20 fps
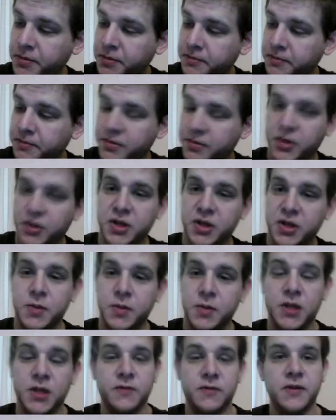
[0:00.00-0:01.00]
So I
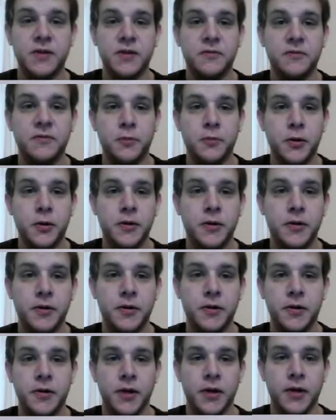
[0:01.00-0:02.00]
expect to find 4
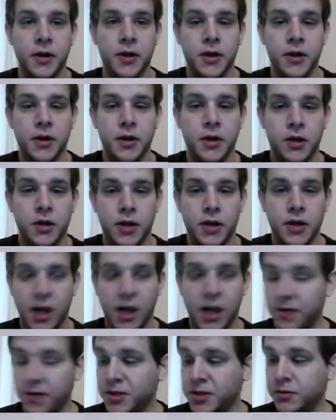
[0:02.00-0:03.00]

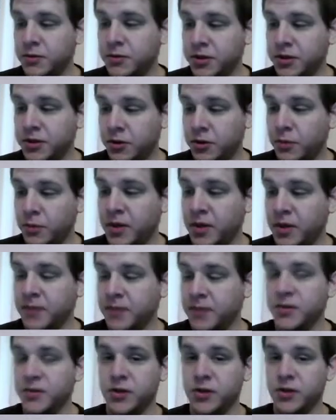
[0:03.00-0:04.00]
elements which are coprime
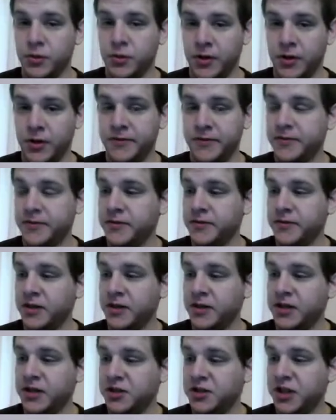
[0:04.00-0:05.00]
to 12. And
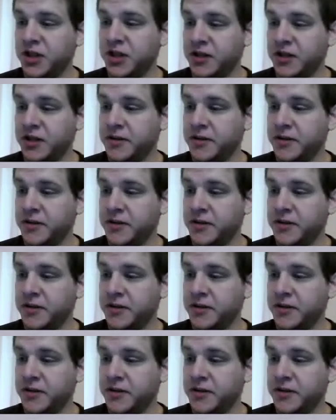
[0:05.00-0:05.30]
let's check.